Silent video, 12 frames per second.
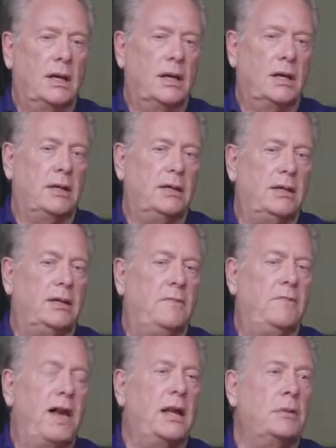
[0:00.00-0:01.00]
the
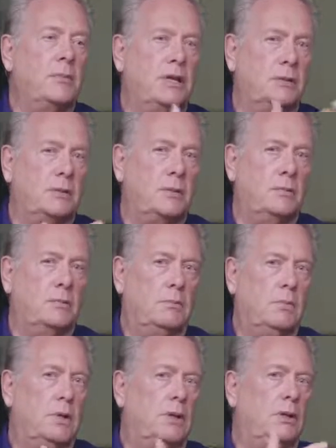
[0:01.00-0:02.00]
development,
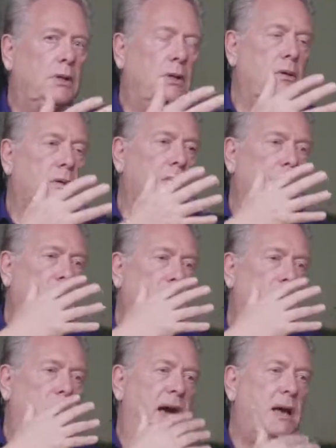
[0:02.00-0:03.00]
you know,
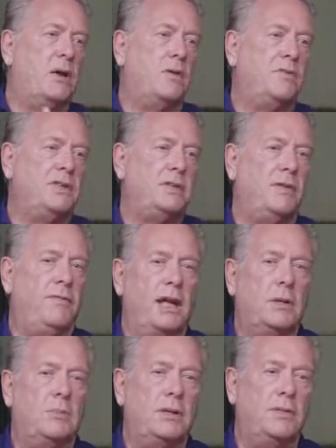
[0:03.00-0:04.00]
the back office
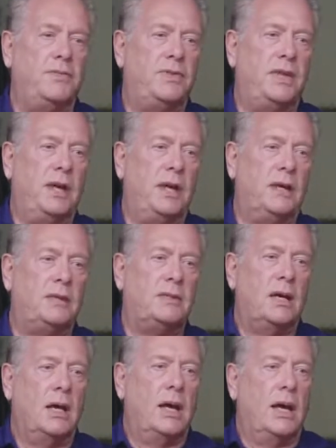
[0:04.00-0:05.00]
development of things,